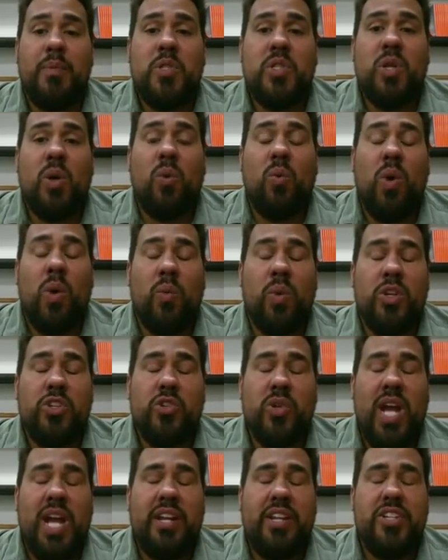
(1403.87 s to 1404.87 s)
So what we're
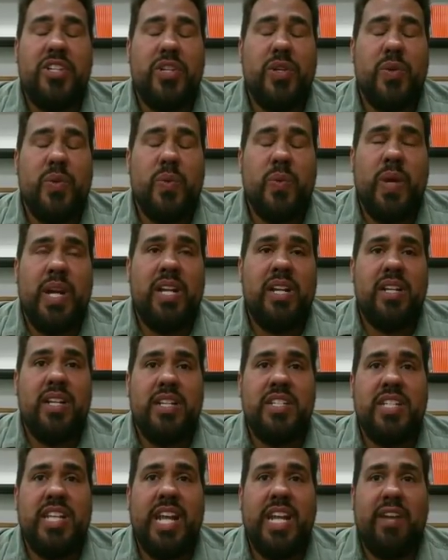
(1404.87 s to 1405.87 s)
trying to do, right,
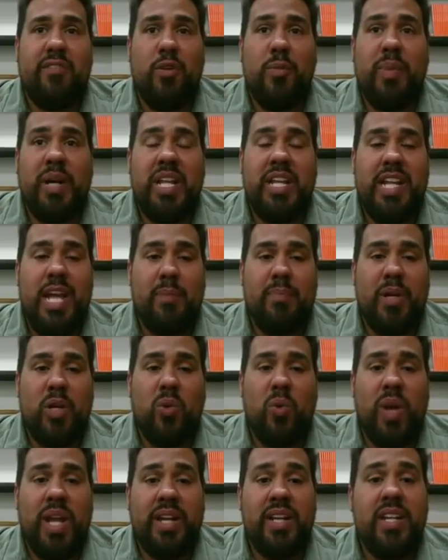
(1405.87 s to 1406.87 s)
is get everybody an epic
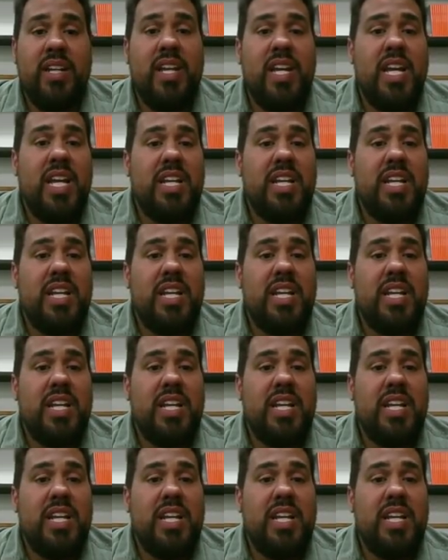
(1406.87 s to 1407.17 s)
win.